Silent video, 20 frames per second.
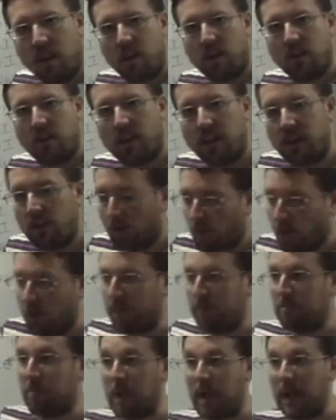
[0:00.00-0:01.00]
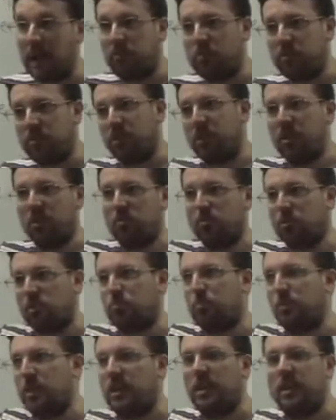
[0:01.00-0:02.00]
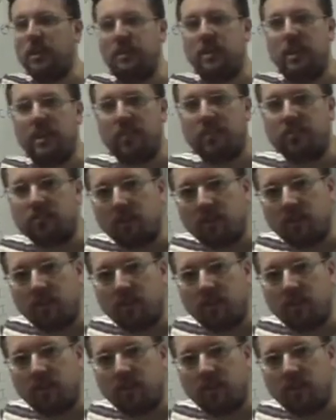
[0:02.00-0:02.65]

Okay, or in Mac with the little spinning disk?